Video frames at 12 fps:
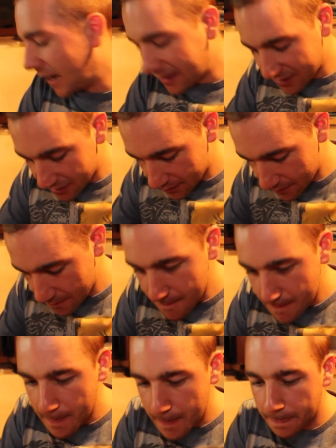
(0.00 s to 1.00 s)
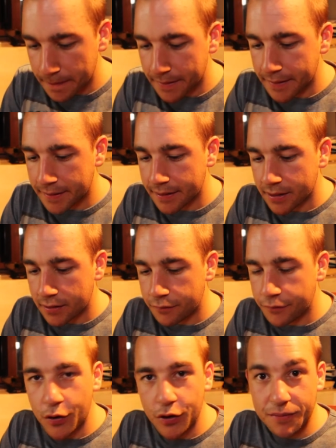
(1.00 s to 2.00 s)
8,
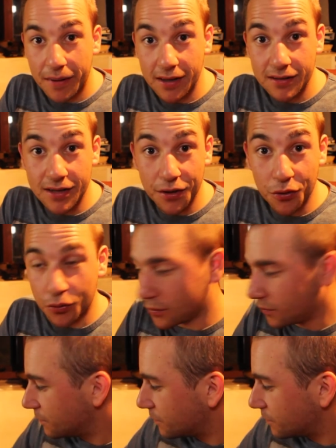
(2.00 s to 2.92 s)
First Mate Diggle.